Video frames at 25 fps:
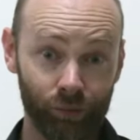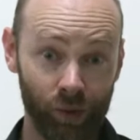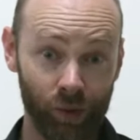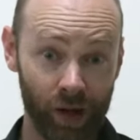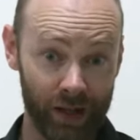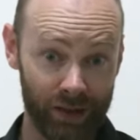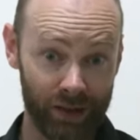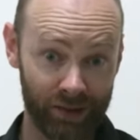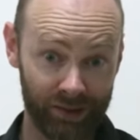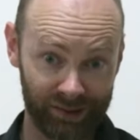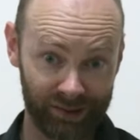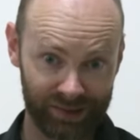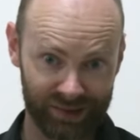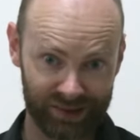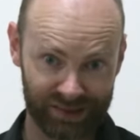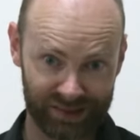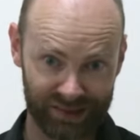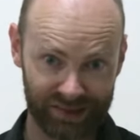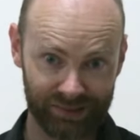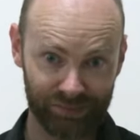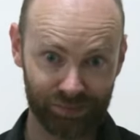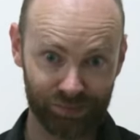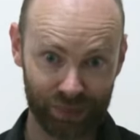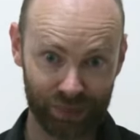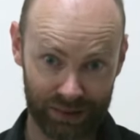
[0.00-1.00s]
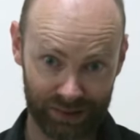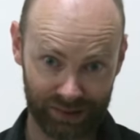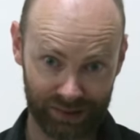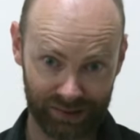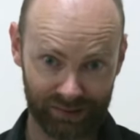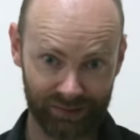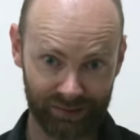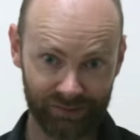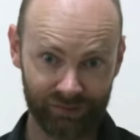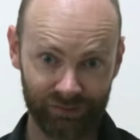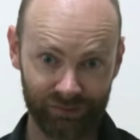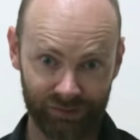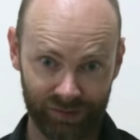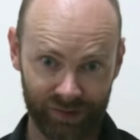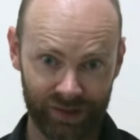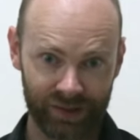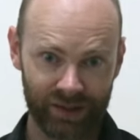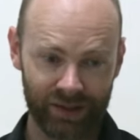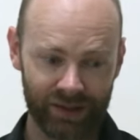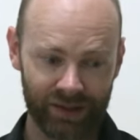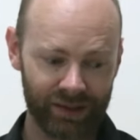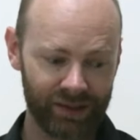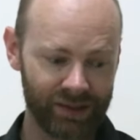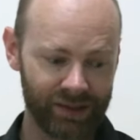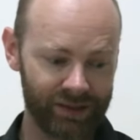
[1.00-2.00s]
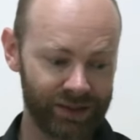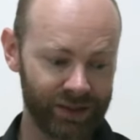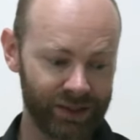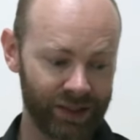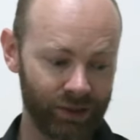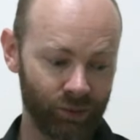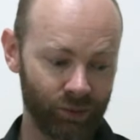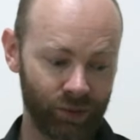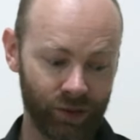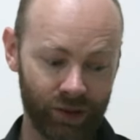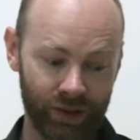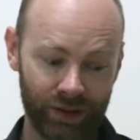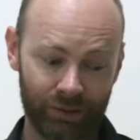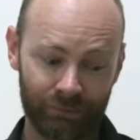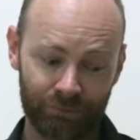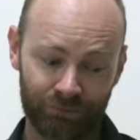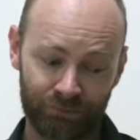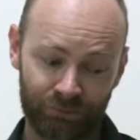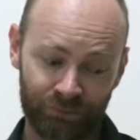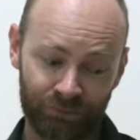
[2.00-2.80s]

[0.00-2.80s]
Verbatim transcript: Wine is expensive in Taiwan.